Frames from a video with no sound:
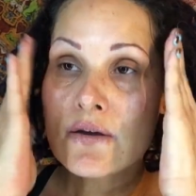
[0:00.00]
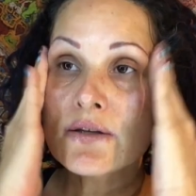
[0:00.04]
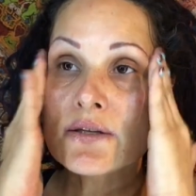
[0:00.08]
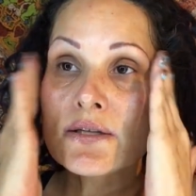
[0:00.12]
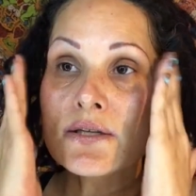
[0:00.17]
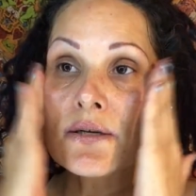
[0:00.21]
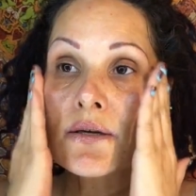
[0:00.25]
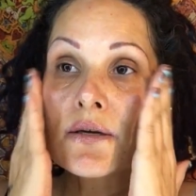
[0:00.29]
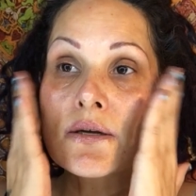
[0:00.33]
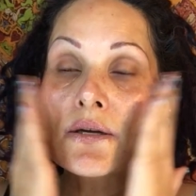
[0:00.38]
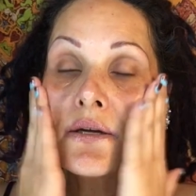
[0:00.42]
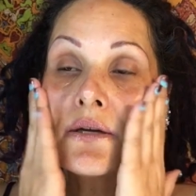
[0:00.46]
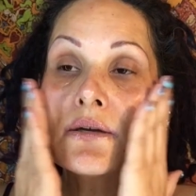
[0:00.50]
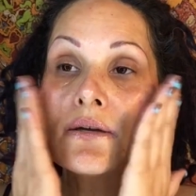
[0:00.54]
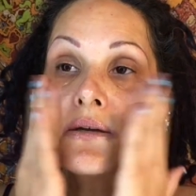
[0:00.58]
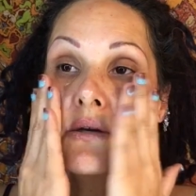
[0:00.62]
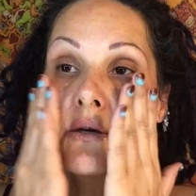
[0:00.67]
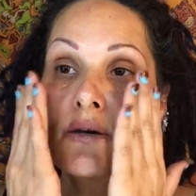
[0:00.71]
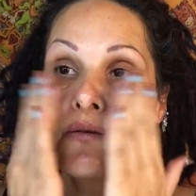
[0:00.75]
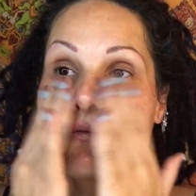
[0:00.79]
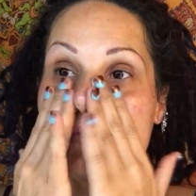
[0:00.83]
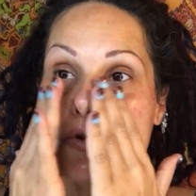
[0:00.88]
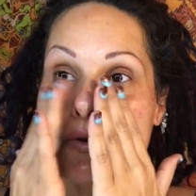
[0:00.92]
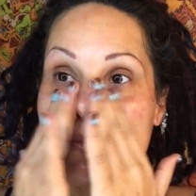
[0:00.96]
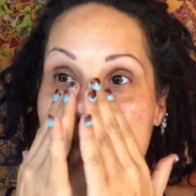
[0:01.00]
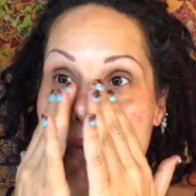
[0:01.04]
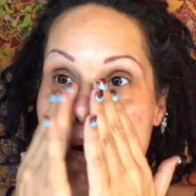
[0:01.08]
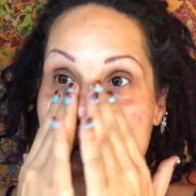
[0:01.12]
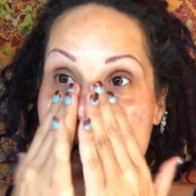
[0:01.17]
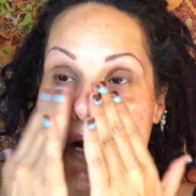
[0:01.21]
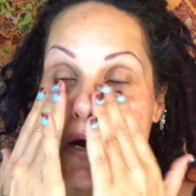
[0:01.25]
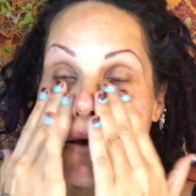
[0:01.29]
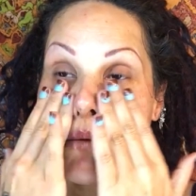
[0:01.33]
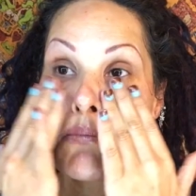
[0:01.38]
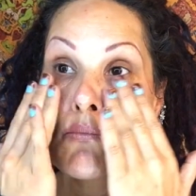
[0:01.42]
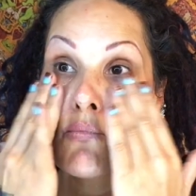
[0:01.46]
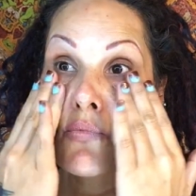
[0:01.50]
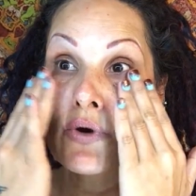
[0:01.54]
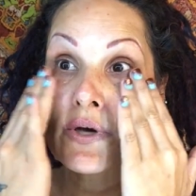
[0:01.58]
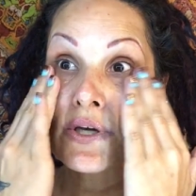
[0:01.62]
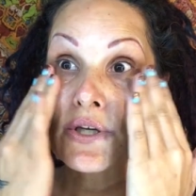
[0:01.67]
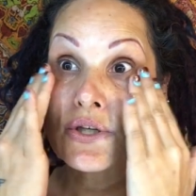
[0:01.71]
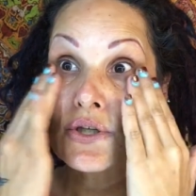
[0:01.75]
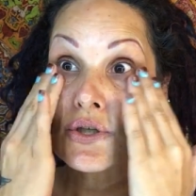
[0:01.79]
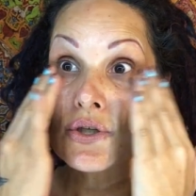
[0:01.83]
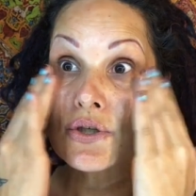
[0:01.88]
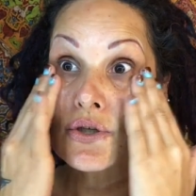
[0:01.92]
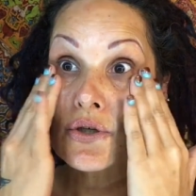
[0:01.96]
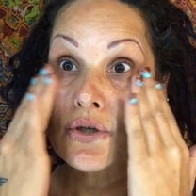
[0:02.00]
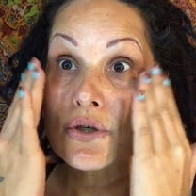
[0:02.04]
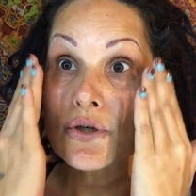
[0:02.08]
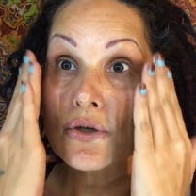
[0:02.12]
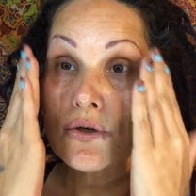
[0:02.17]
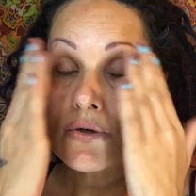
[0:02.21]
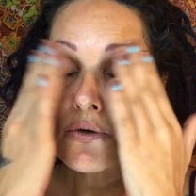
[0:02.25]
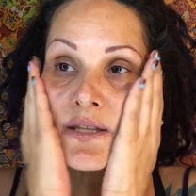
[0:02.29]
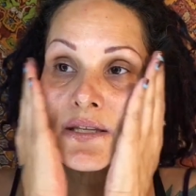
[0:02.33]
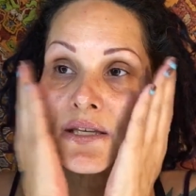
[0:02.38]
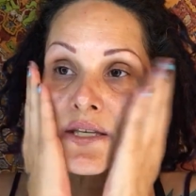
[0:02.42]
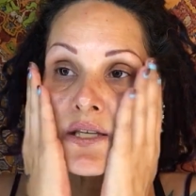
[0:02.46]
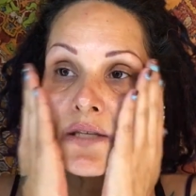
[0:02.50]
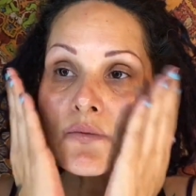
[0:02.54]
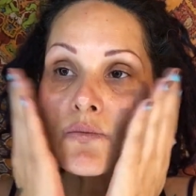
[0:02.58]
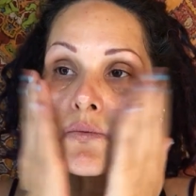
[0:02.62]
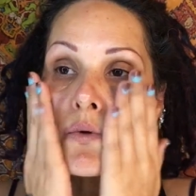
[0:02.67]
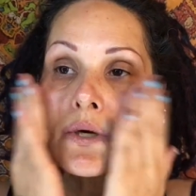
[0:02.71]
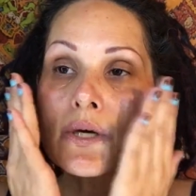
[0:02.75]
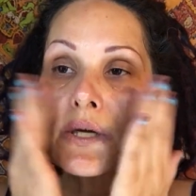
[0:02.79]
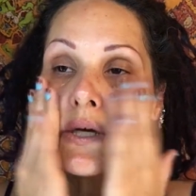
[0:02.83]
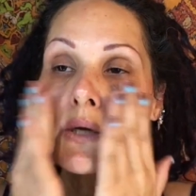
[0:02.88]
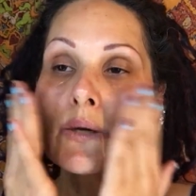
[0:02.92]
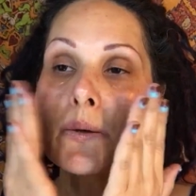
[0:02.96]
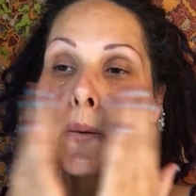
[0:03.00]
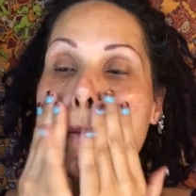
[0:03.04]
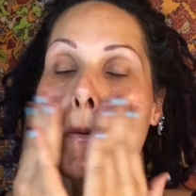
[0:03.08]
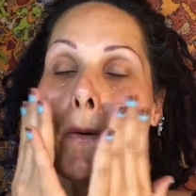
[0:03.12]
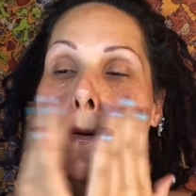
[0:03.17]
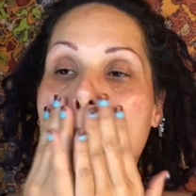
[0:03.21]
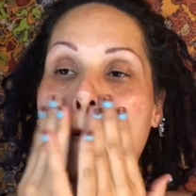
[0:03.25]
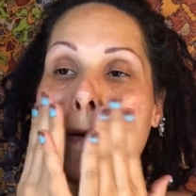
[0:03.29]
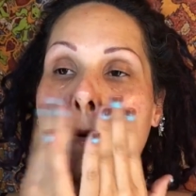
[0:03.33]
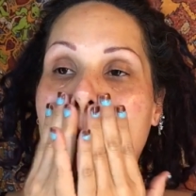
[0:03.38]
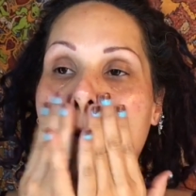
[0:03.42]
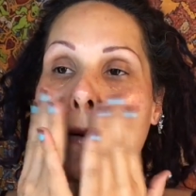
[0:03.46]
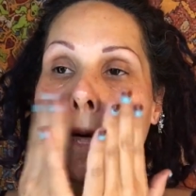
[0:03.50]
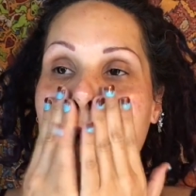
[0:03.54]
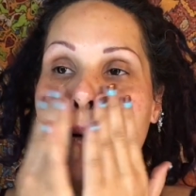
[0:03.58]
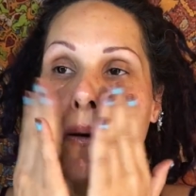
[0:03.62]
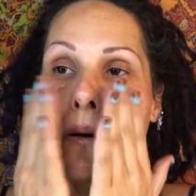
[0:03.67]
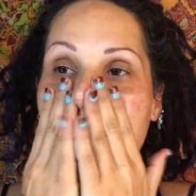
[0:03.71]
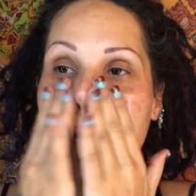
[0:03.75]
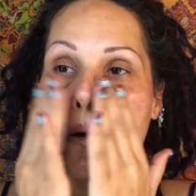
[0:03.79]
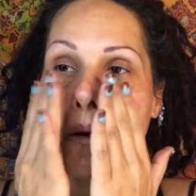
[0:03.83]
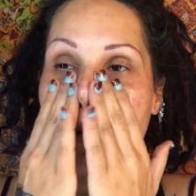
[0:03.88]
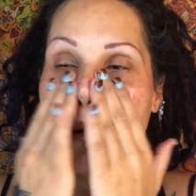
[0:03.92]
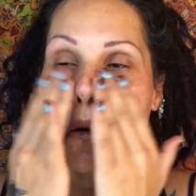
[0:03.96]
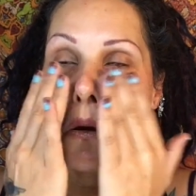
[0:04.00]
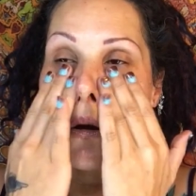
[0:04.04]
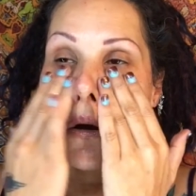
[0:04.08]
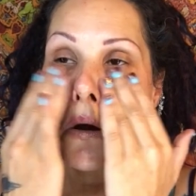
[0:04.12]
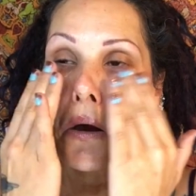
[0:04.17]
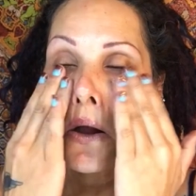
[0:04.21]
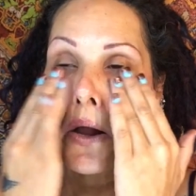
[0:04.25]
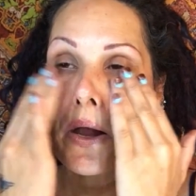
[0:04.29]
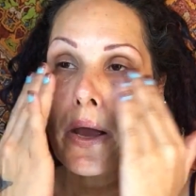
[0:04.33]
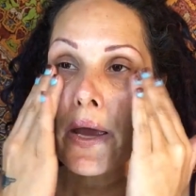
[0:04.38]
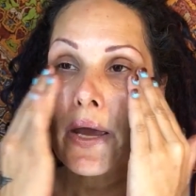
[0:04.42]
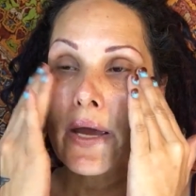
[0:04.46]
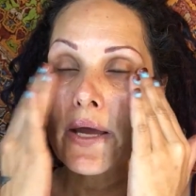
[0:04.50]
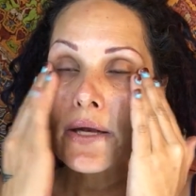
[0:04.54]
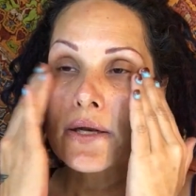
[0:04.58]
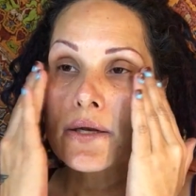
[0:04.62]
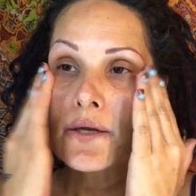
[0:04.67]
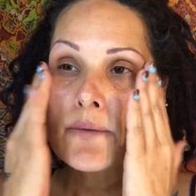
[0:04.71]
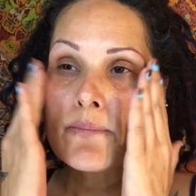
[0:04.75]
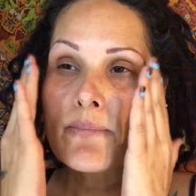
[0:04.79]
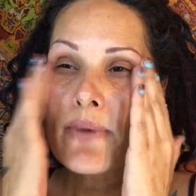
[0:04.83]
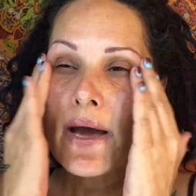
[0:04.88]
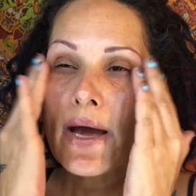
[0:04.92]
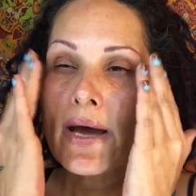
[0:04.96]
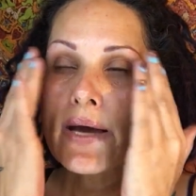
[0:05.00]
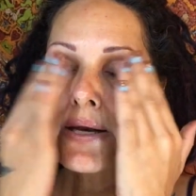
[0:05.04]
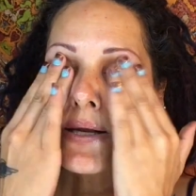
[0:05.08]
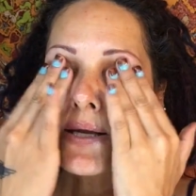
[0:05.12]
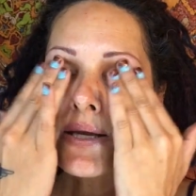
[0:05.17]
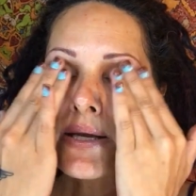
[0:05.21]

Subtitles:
to give you back moisture. This one, again, you pat